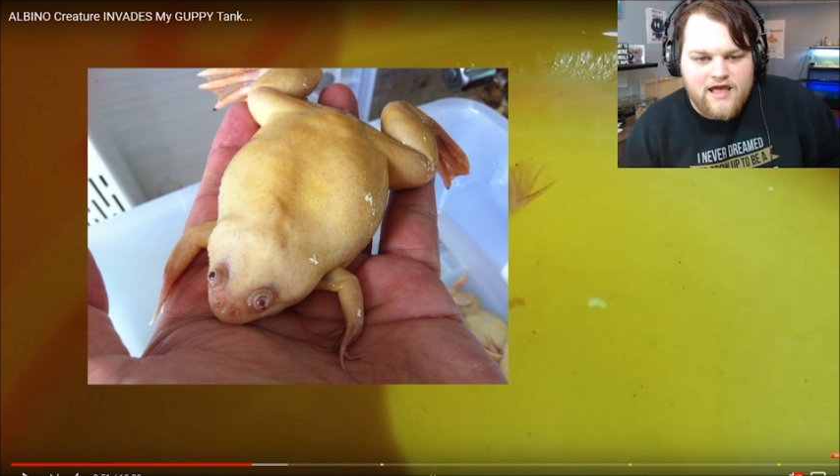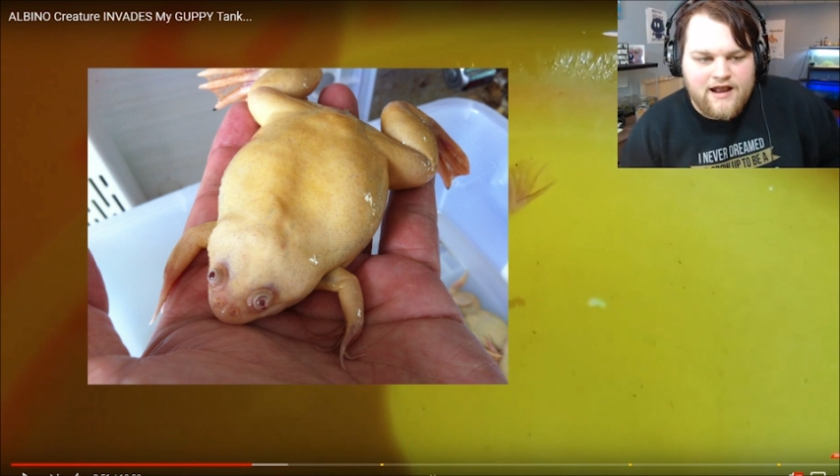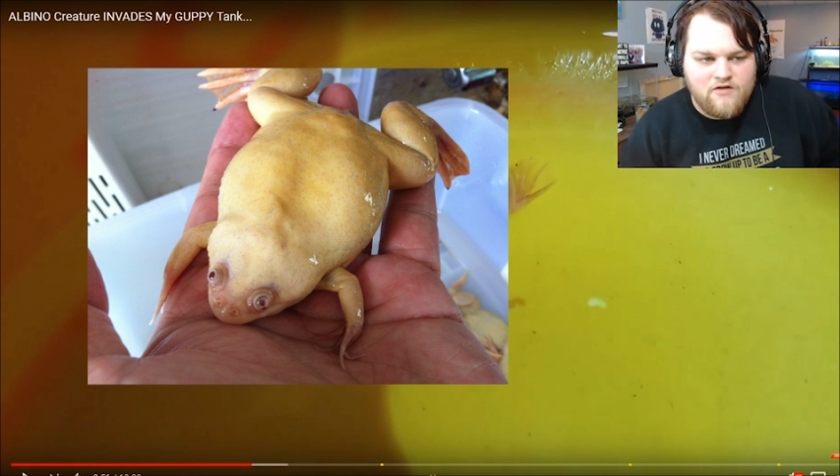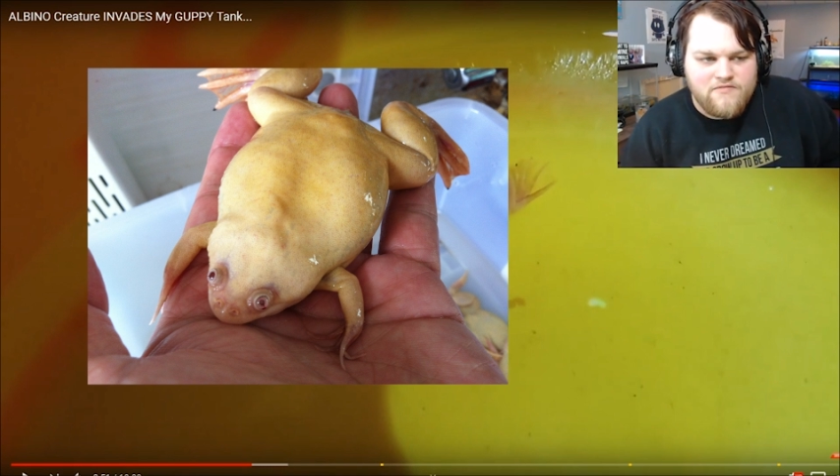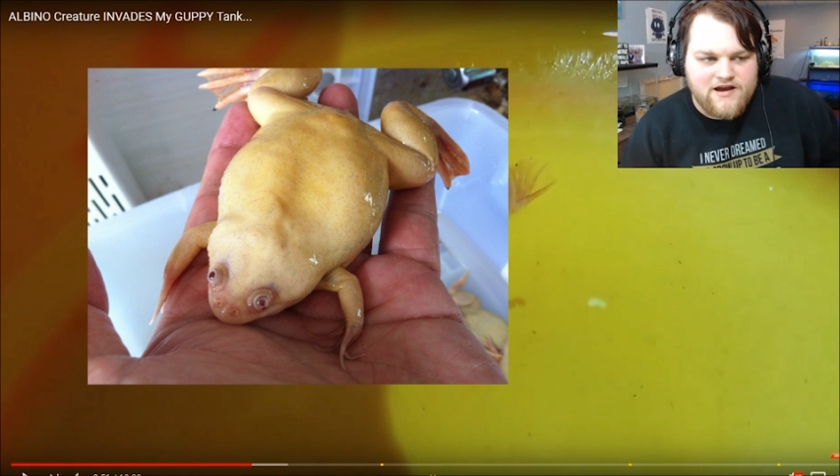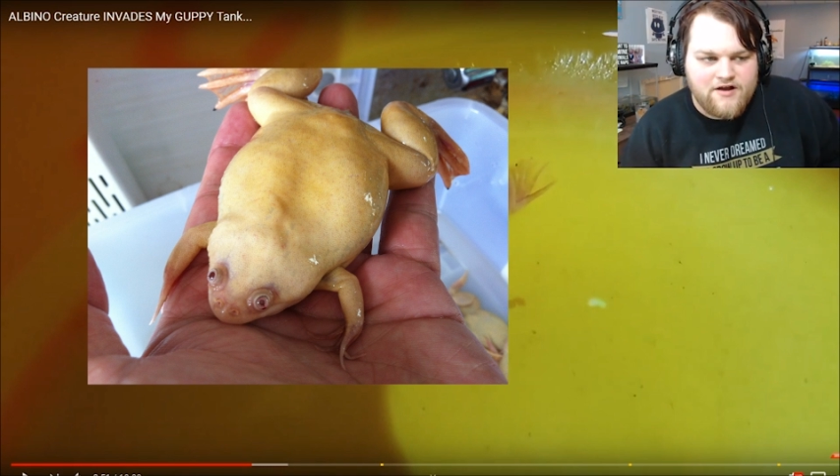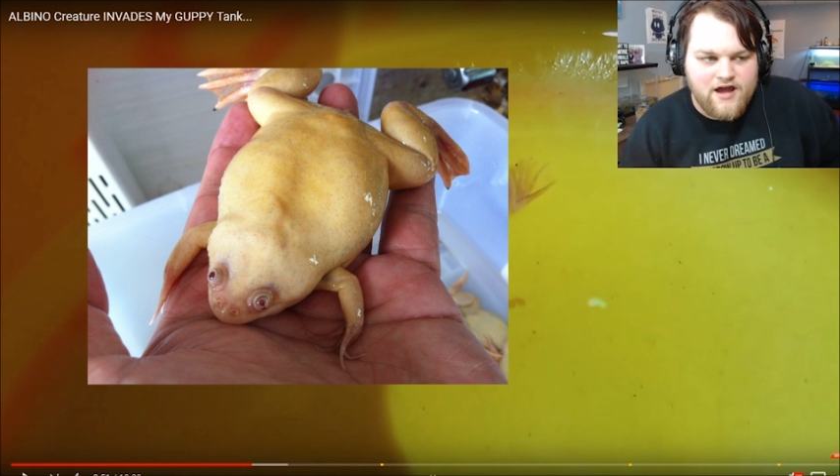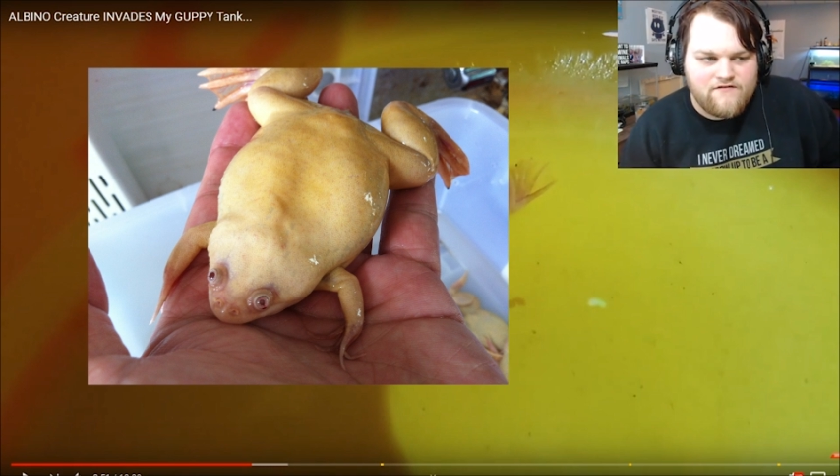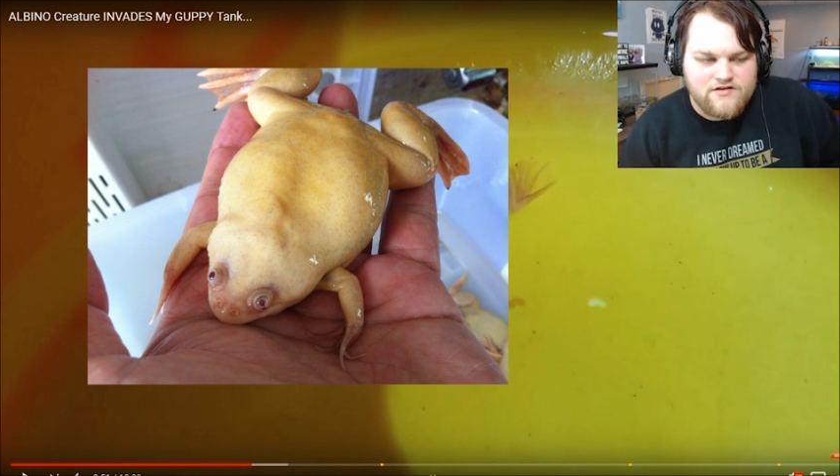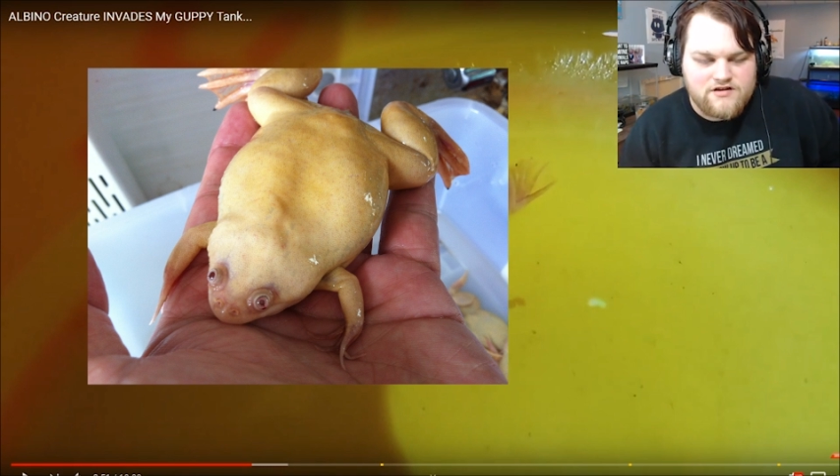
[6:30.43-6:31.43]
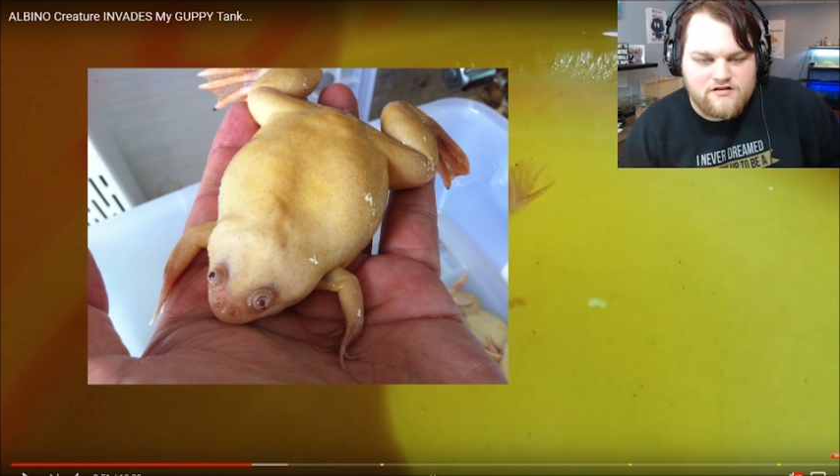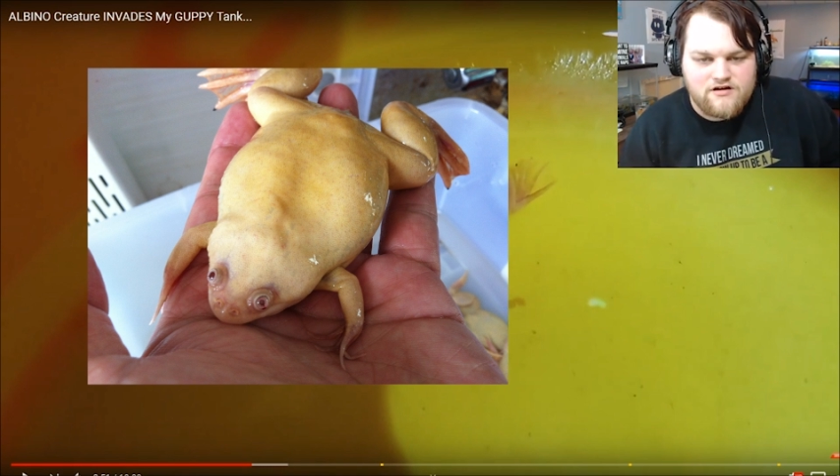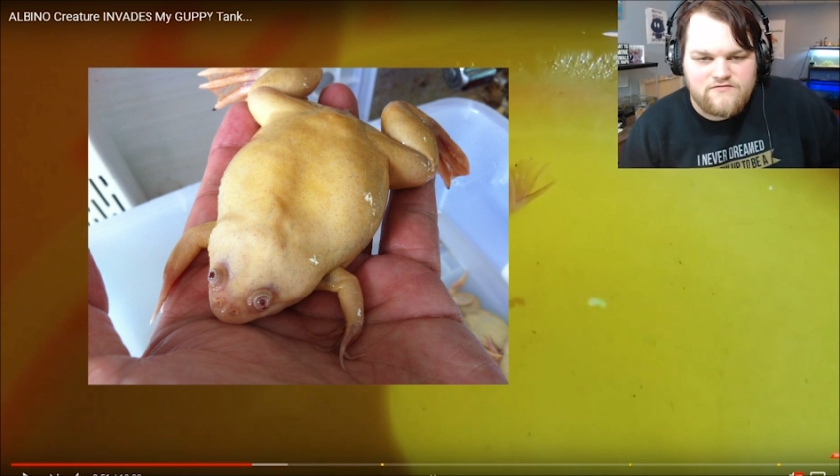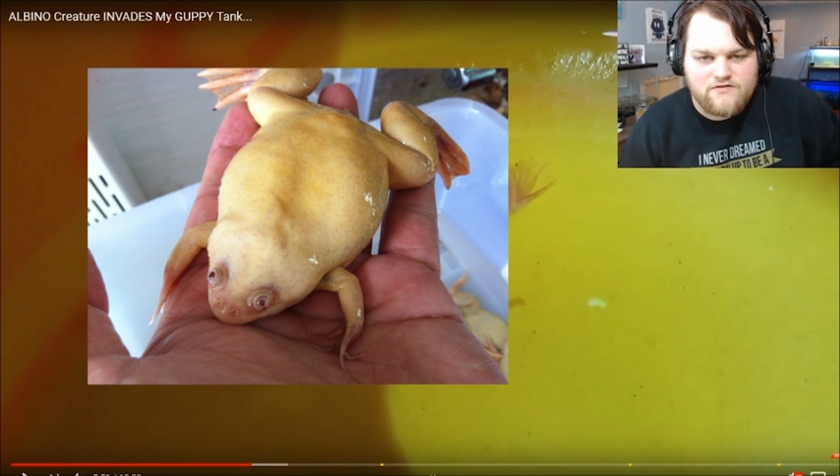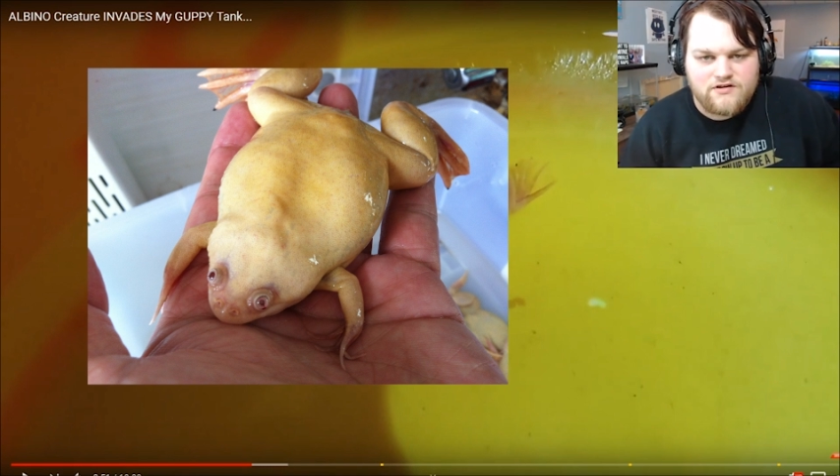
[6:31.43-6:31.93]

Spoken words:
an albino African clawed frog